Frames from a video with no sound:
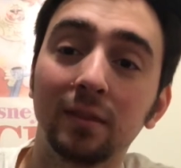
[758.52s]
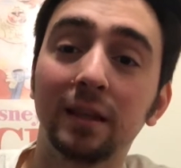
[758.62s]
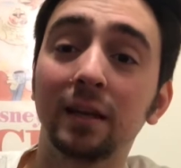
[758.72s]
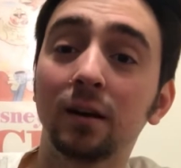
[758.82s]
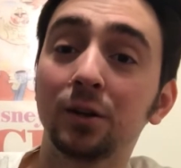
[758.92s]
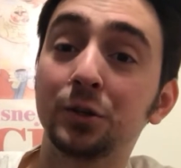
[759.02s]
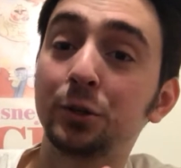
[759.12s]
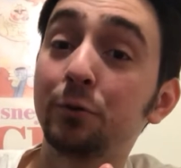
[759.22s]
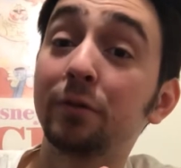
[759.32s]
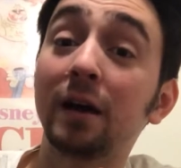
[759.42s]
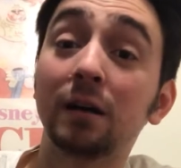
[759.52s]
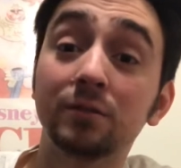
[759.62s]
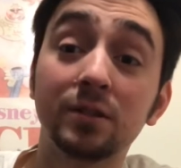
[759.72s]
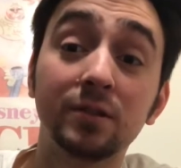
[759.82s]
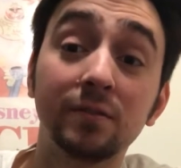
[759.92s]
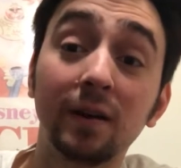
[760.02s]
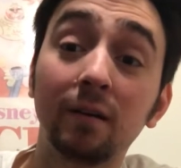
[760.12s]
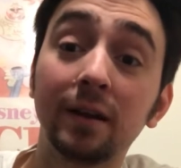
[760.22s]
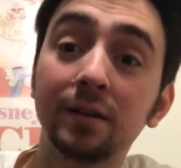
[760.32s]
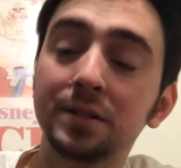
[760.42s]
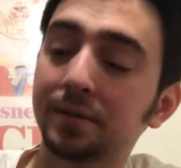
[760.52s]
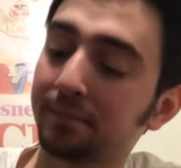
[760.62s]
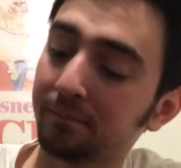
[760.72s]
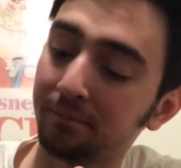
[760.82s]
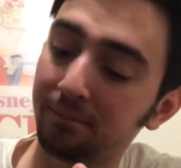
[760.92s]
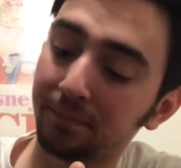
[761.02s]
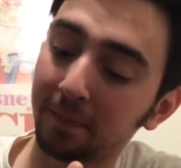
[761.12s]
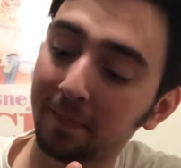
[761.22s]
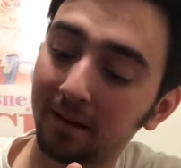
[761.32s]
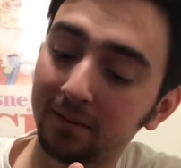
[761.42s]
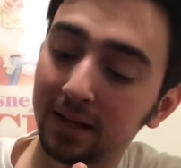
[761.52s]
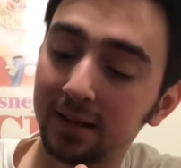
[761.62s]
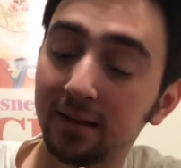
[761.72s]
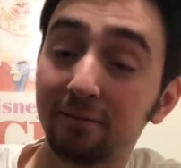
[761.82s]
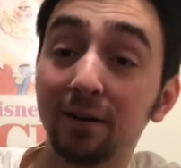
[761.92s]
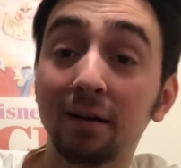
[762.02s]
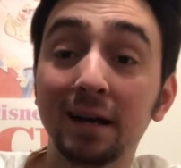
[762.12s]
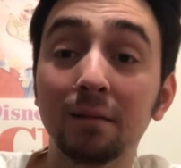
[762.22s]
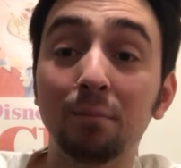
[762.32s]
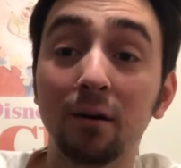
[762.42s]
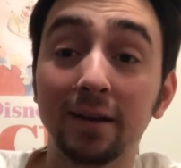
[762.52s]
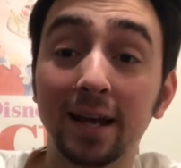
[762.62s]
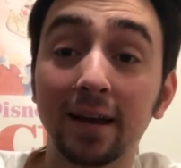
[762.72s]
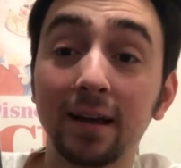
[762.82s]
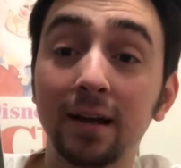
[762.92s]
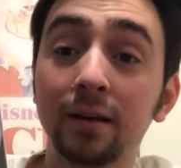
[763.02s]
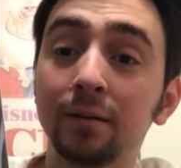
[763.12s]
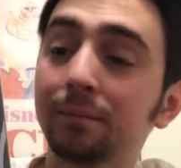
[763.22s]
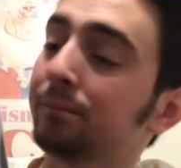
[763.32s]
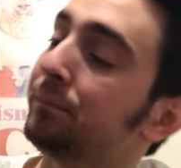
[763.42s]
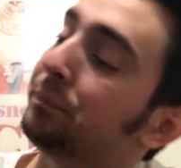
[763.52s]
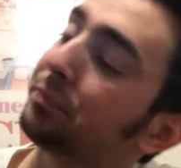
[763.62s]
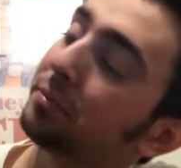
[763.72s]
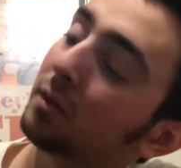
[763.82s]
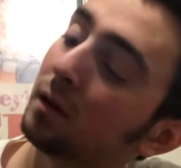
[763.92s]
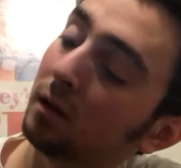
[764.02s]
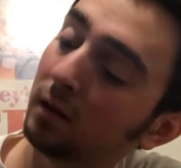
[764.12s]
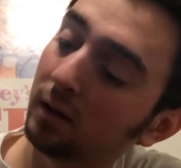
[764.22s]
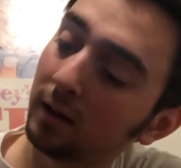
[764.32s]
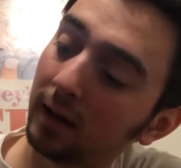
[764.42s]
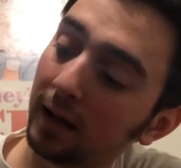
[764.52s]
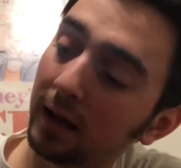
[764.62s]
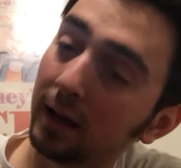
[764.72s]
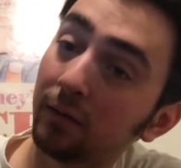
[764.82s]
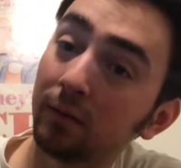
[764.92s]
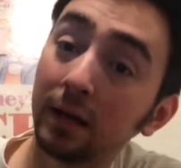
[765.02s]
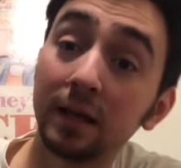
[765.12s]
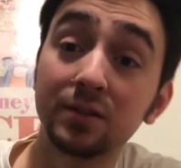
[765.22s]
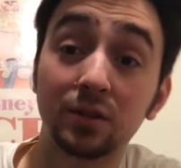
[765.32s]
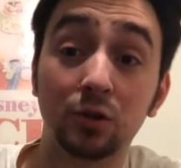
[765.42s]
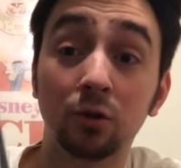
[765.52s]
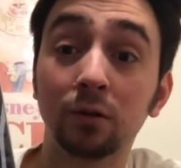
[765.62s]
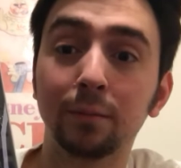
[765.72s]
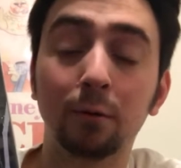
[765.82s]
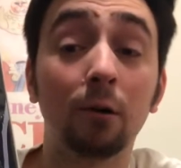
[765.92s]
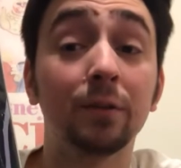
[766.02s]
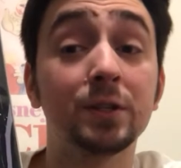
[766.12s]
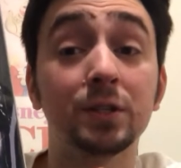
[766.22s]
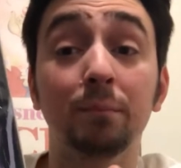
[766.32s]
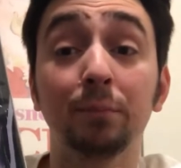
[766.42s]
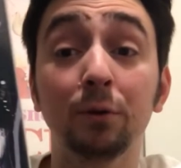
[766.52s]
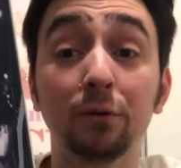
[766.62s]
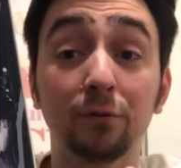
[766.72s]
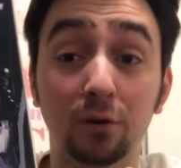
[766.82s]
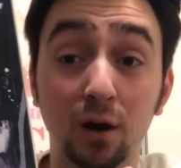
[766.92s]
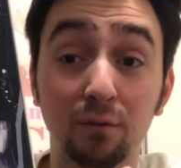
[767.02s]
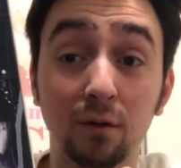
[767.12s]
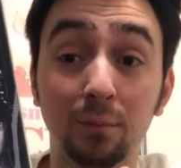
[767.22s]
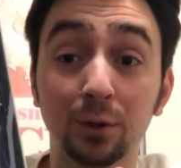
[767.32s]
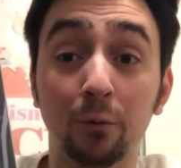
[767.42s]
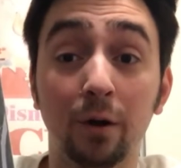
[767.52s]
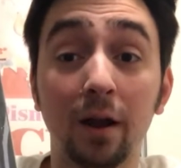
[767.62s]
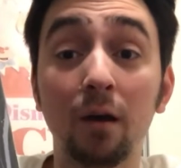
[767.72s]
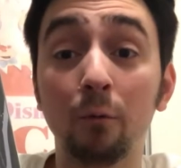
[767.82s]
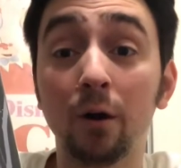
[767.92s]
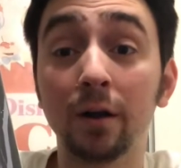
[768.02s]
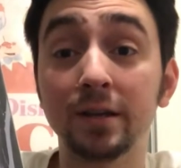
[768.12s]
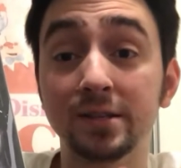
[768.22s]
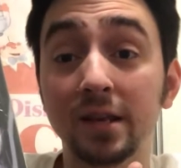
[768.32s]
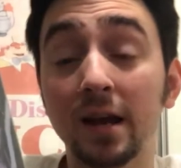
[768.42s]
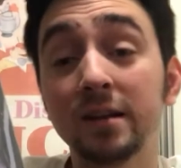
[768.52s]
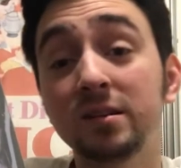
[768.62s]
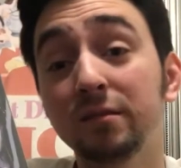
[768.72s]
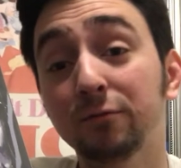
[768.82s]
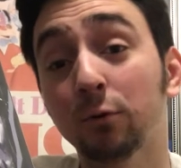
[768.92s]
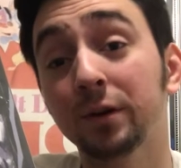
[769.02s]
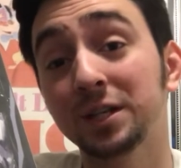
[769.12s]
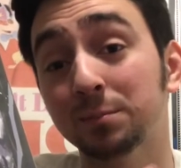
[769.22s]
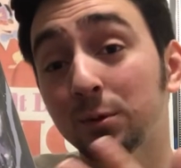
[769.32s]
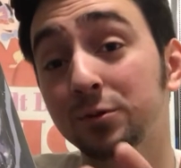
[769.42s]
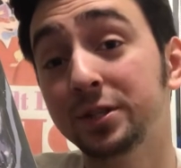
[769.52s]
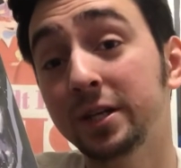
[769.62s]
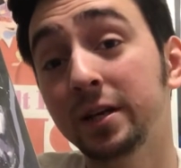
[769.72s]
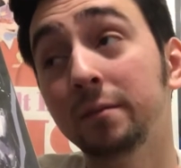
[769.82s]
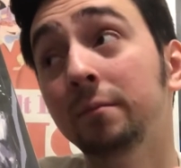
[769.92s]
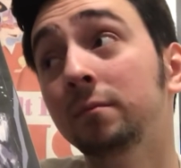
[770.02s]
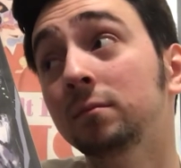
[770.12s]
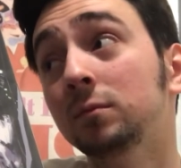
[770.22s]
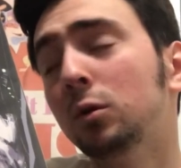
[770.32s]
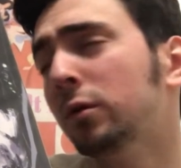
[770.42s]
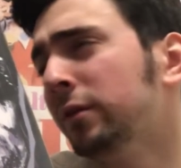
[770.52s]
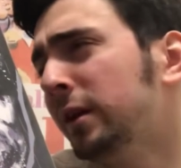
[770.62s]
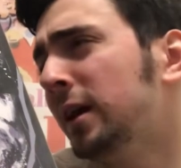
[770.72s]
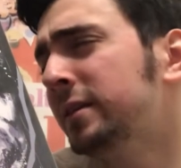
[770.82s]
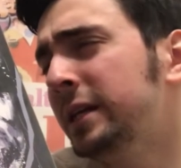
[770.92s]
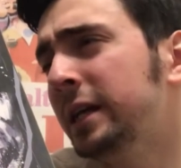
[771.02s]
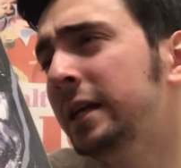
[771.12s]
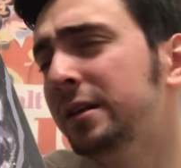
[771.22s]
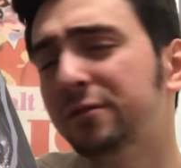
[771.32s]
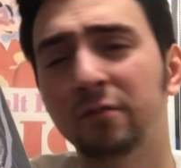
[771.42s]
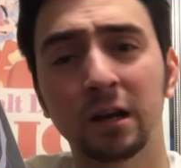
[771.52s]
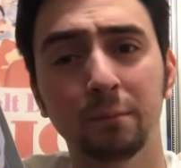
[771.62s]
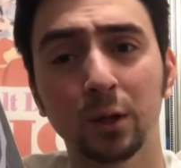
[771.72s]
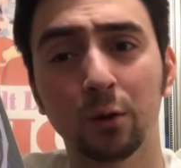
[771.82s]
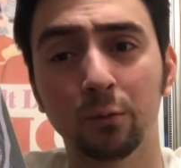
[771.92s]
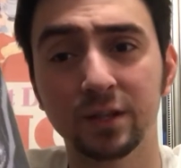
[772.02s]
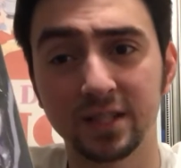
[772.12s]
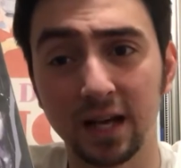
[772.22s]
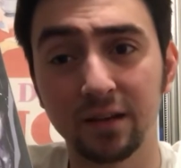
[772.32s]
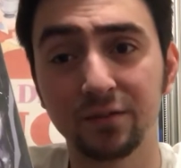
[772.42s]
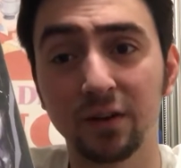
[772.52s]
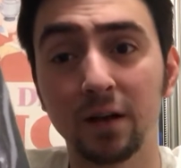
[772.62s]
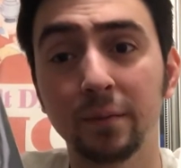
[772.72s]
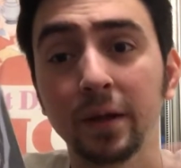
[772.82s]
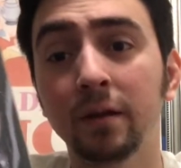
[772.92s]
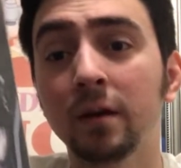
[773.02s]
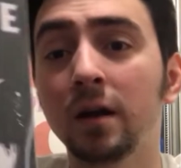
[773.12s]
the 2000s variant. They did a variant per decade. And it is, don't get me wrong, this is a beautiful cover. But the one I want is the 1940s Bruce Timm, or the 1980s Frank Miller would satisfy me.